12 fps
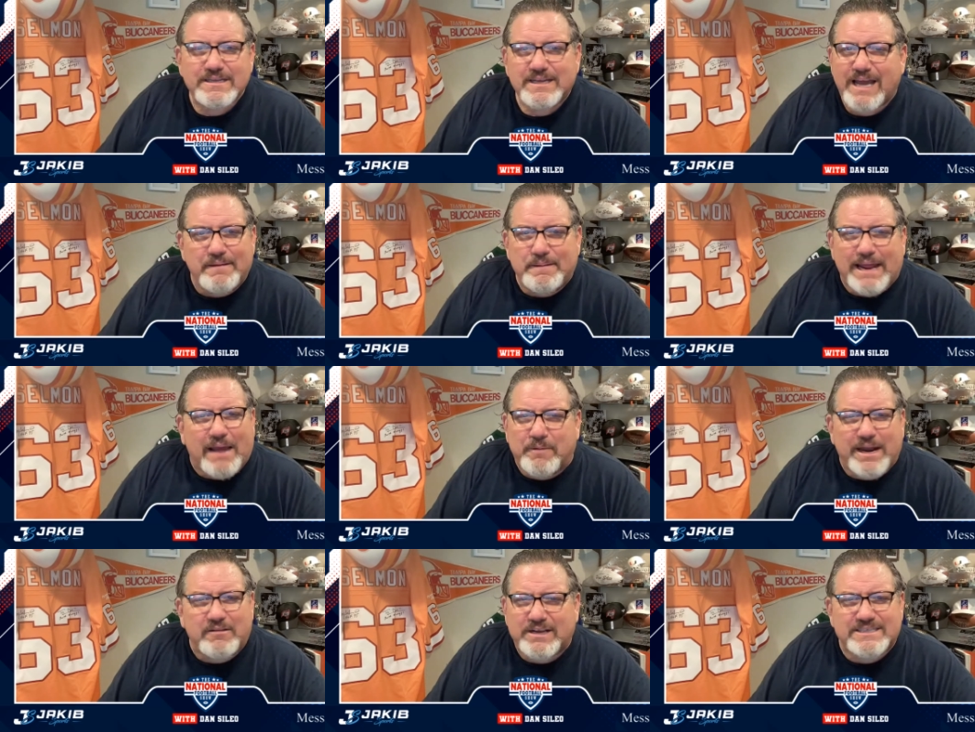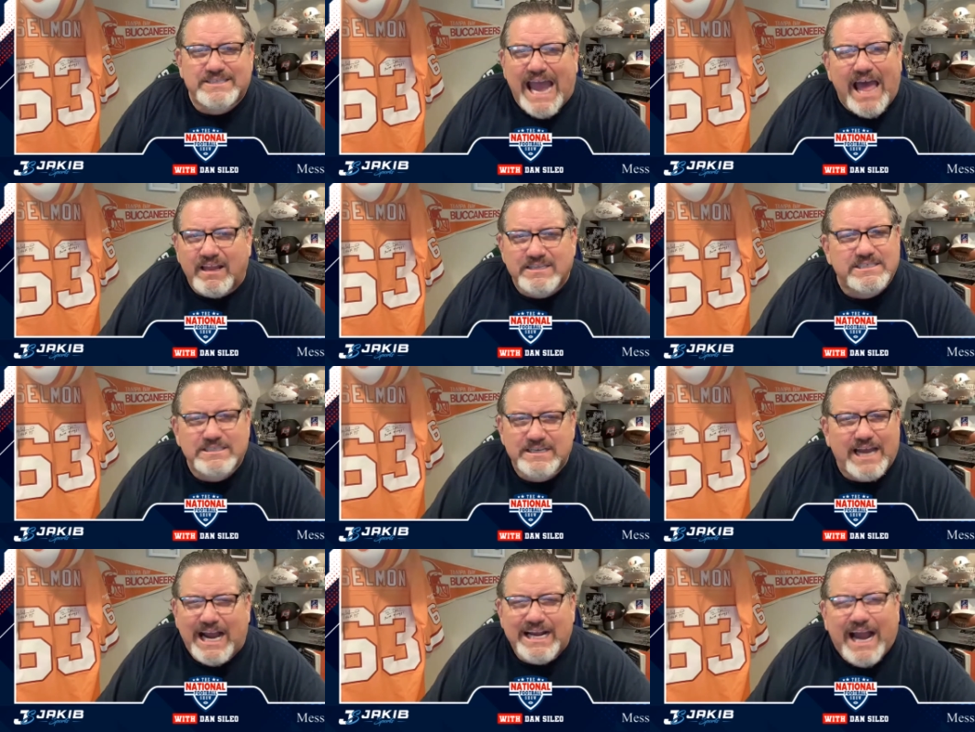I mean, when I look at Dallas,
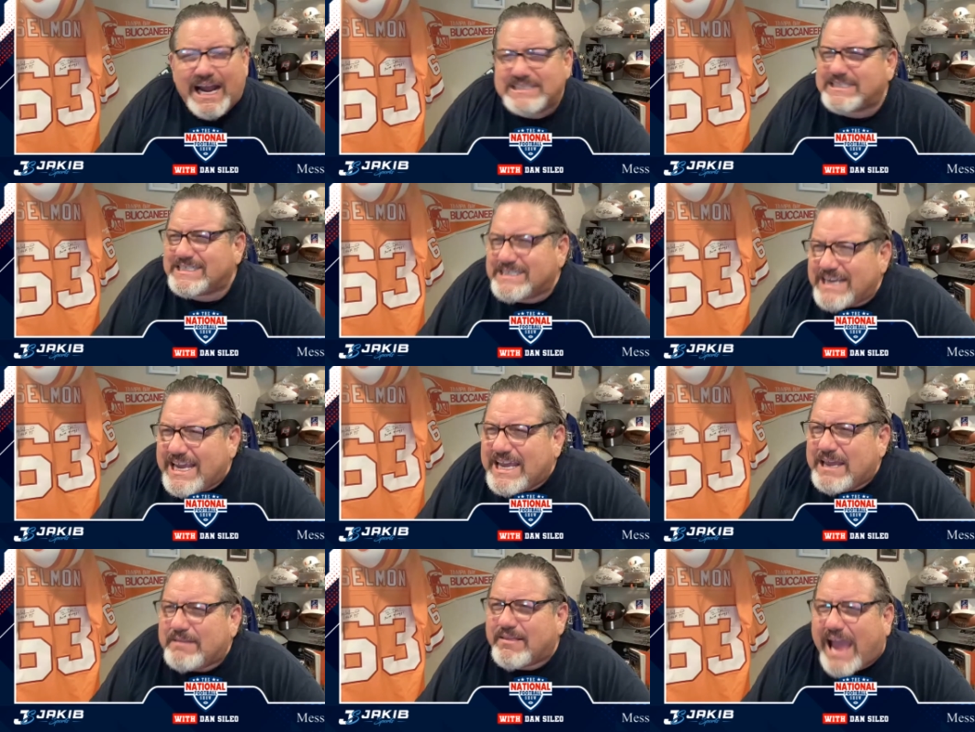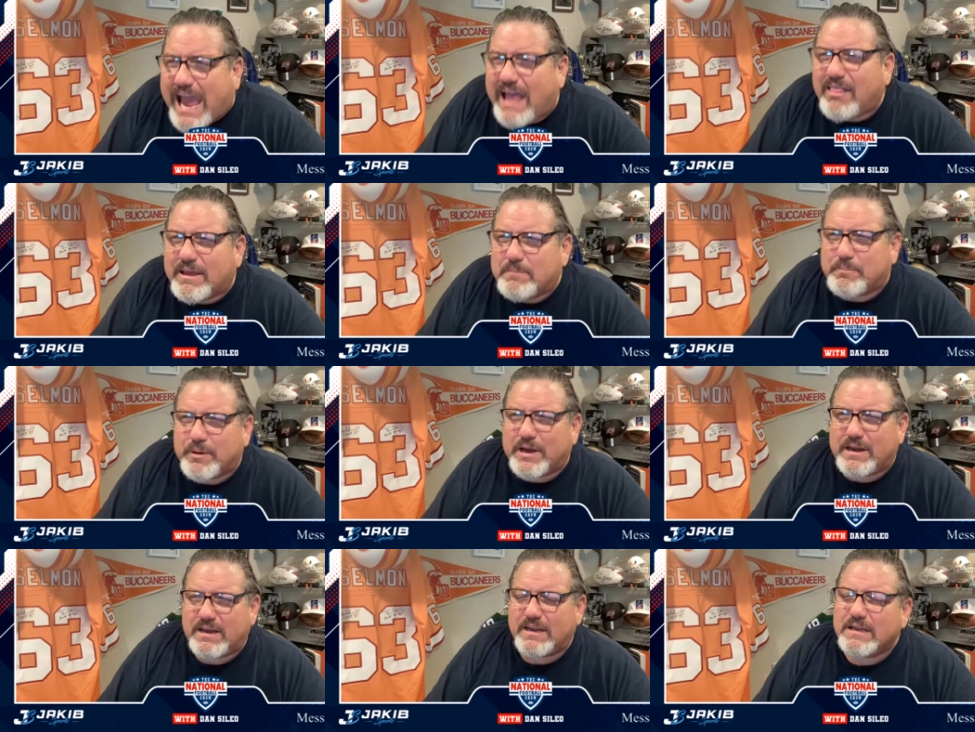I, I see talent,
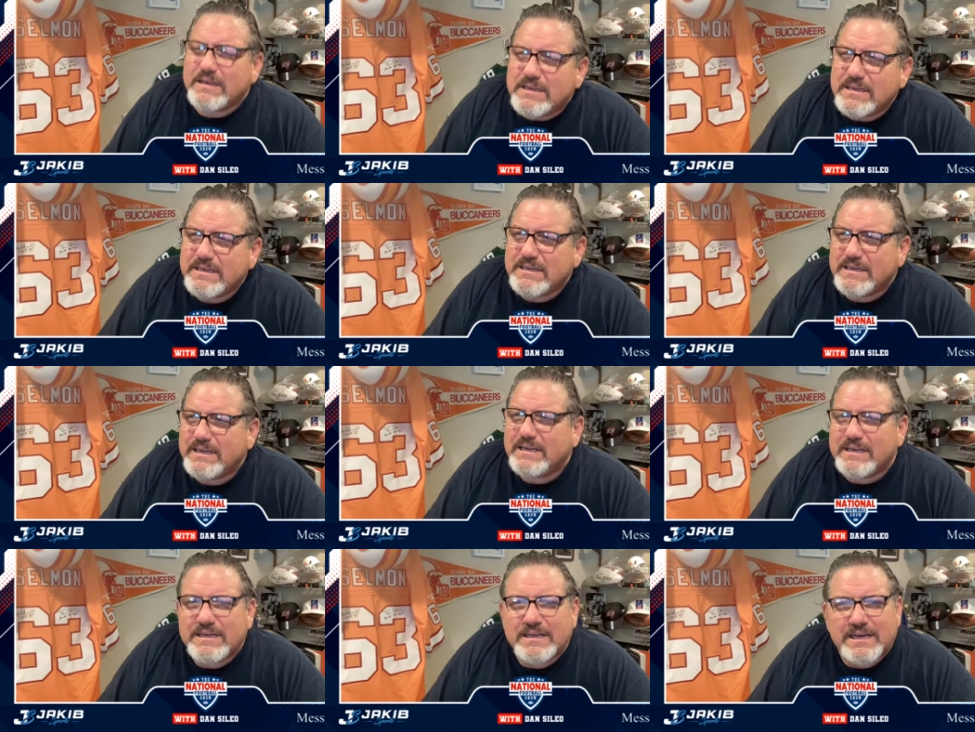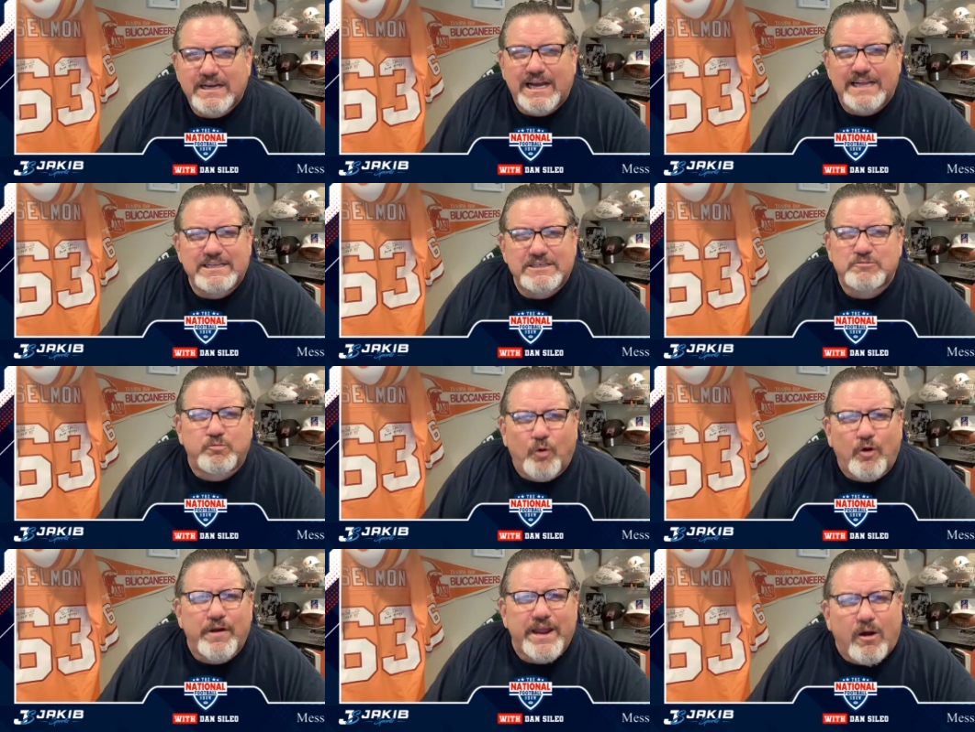but I just
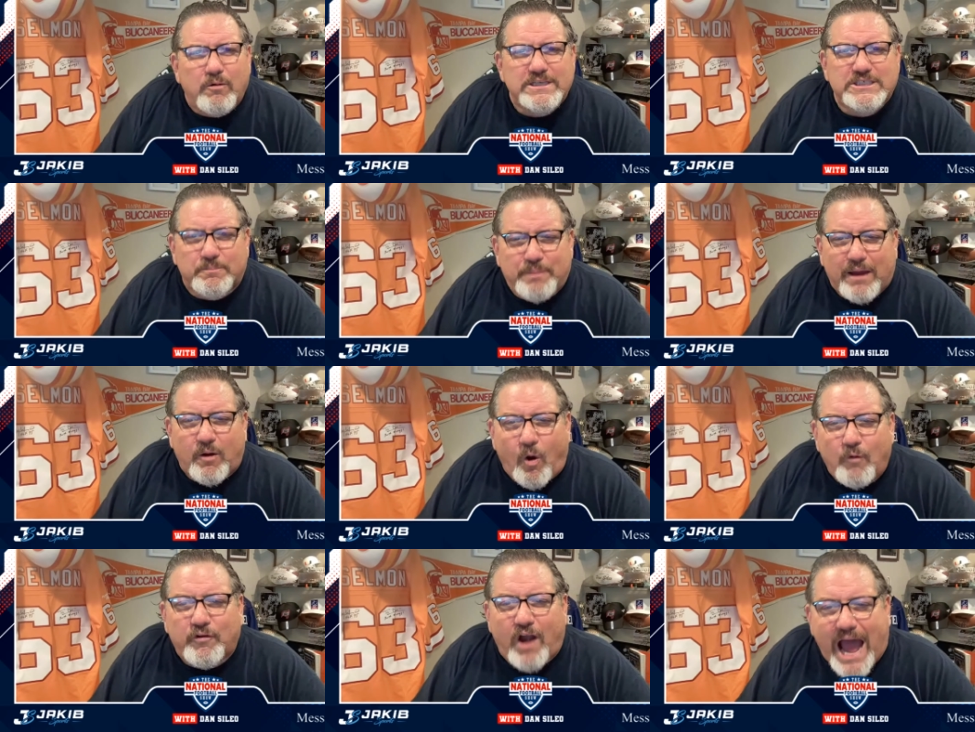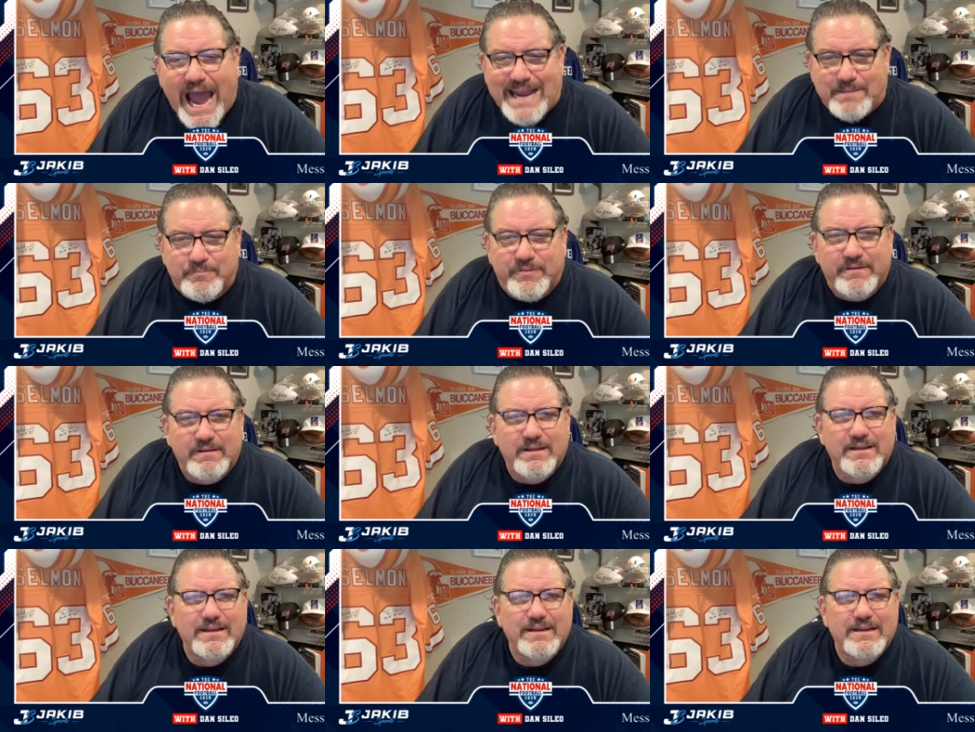worry always about overhyped
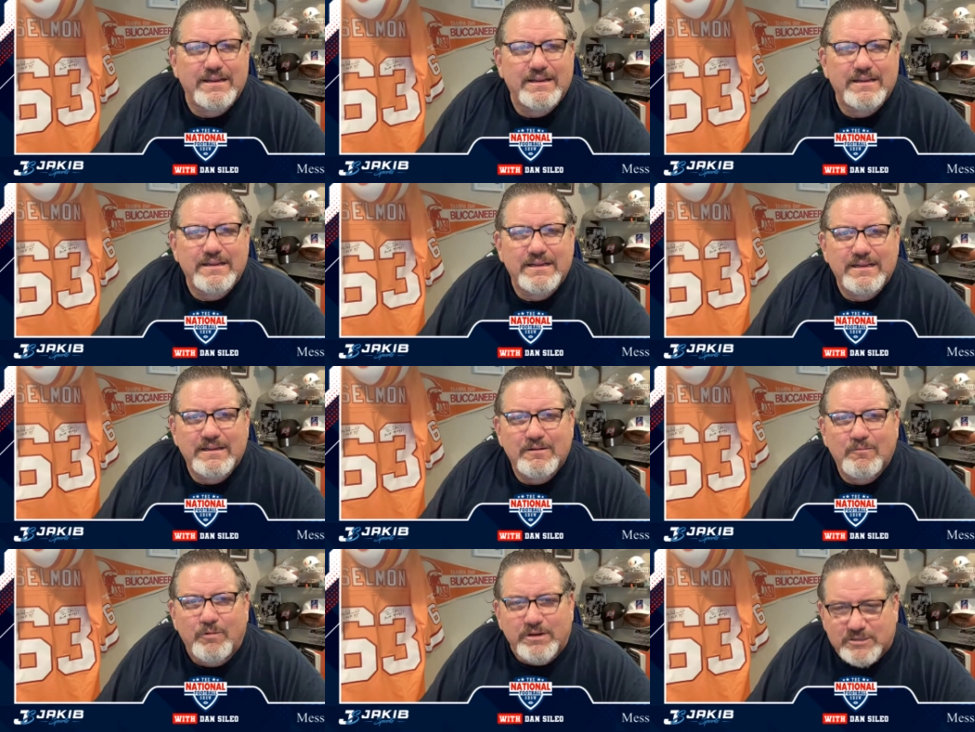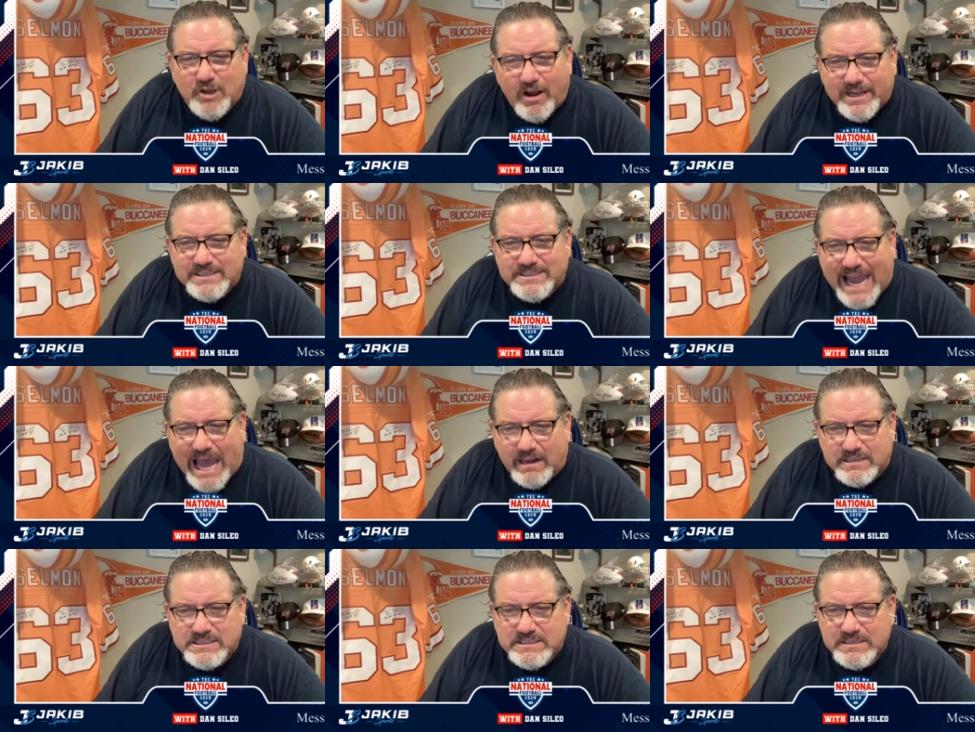when you're talking
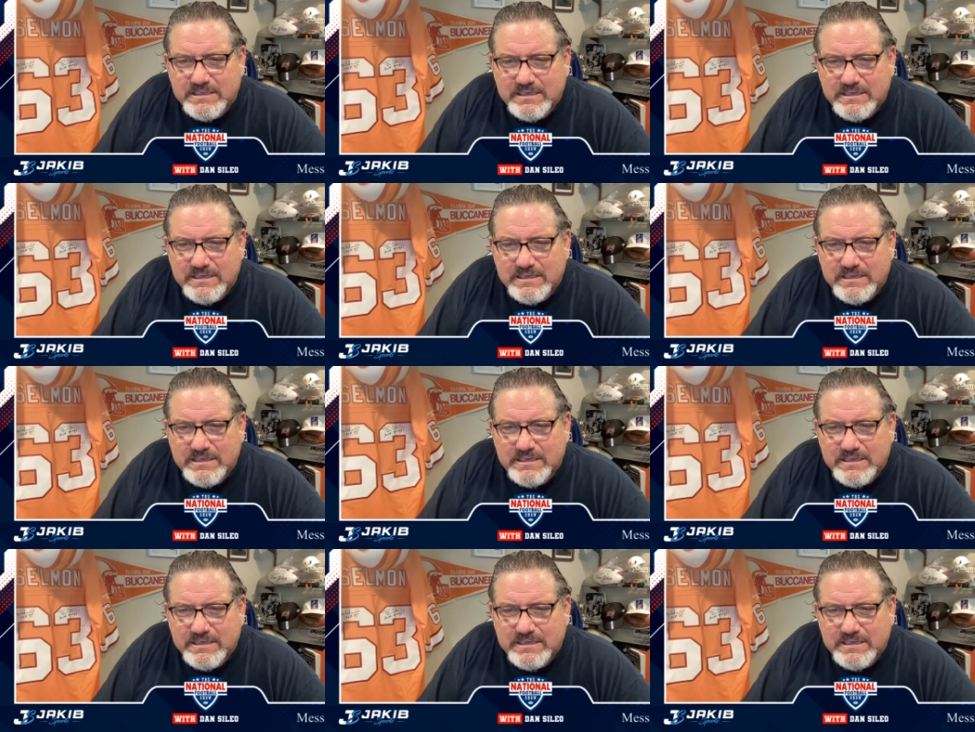Dallas.